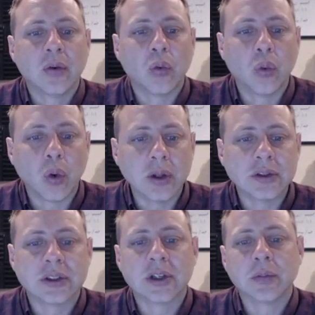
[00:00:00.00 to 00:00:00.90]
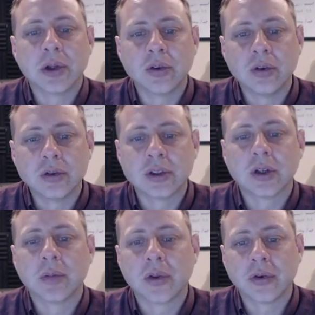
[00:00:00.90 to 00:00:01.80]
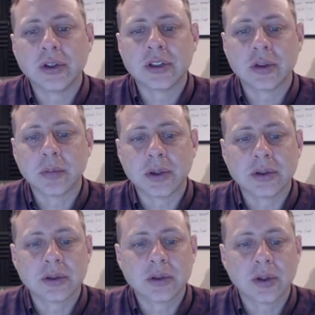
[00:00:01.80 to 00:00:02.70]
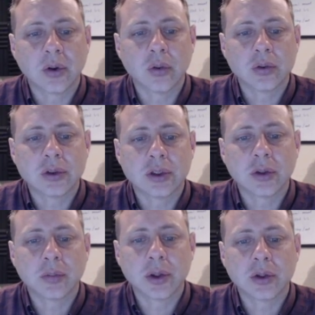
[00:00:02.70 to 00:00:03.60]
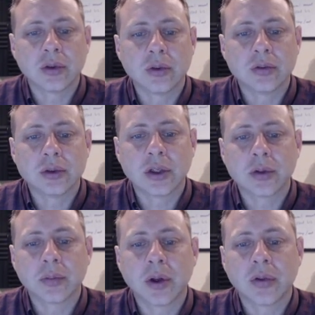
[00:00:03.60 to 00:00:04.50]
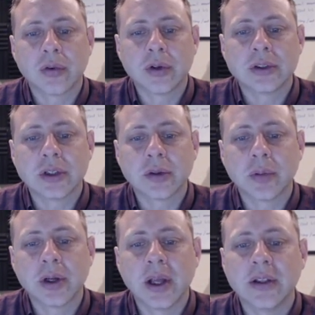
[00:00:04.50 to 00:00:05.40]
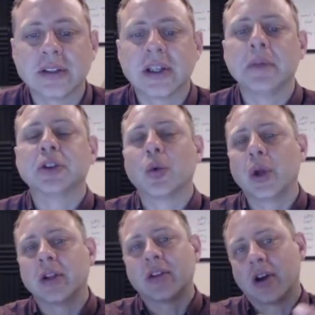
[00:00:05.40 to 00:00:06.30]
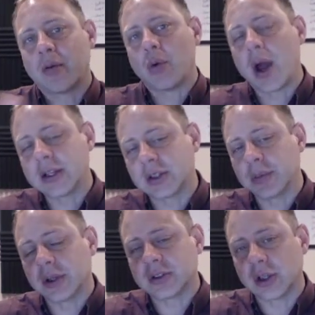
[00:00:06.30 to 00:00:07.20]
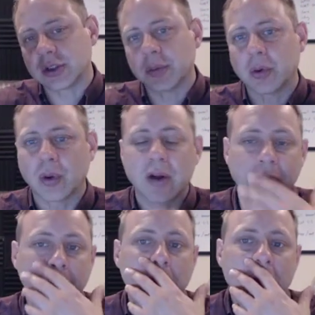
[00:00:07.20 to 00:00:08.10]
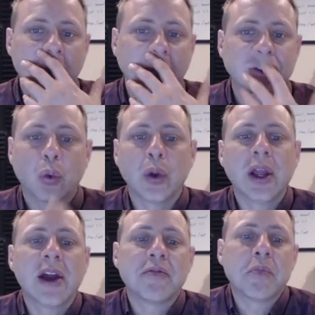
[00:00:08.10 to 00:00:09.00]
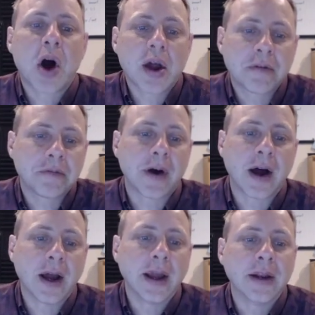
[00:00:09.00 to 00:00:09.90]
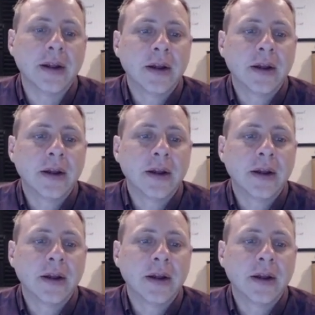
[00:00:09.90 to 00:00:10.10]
1 sigma, 2 sigma, 3 sigmas, sigma, 2 sigma, 3 sigma, and the same. And so we can tell how wide it's going to be, how tall it's going to be, or whatever. And so we have modified